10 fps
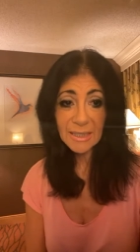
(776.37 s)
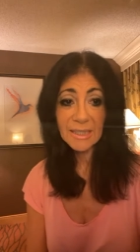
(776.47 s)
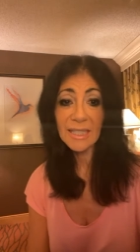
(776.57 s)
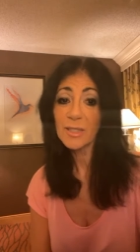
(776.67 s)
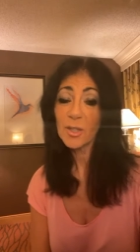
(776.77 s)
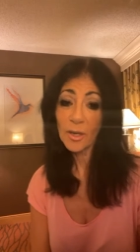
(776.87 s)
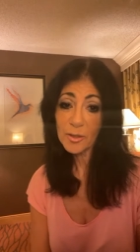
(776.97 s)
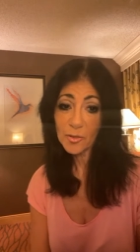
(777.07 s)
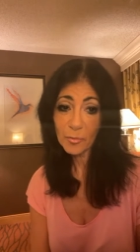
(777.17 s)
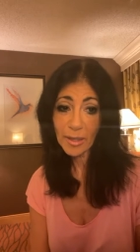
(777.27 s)
to take
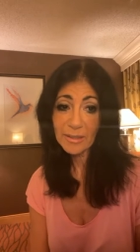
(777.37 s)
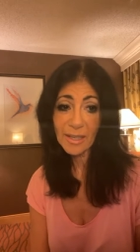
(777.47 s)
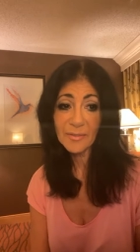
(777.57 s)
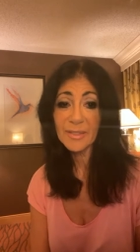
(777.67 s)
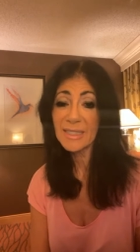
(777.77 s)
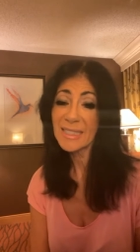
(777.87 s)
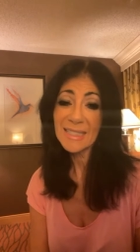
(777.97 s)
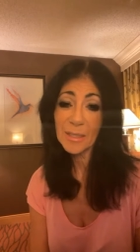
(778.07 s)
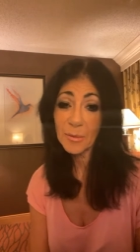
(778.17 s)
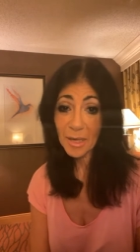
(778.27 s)
charge of my life and to
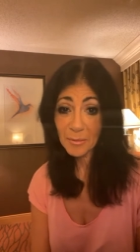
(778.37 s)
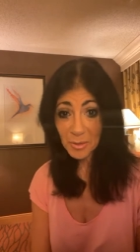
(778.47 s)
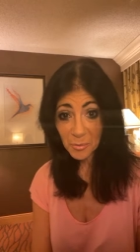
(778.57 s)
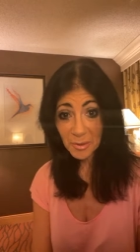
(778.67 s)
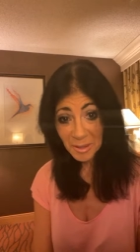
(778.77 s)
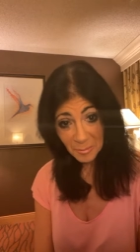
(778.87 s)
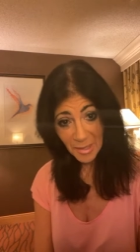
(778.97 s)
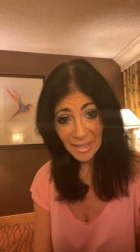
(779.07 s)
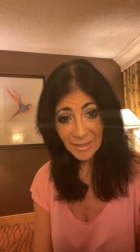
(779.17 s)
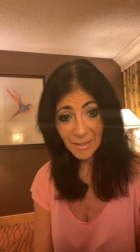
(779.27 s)
see what I was really
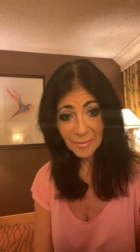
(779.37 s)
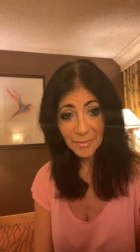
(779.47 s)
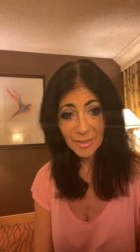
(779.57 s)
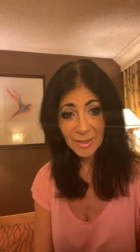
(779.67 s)
made of.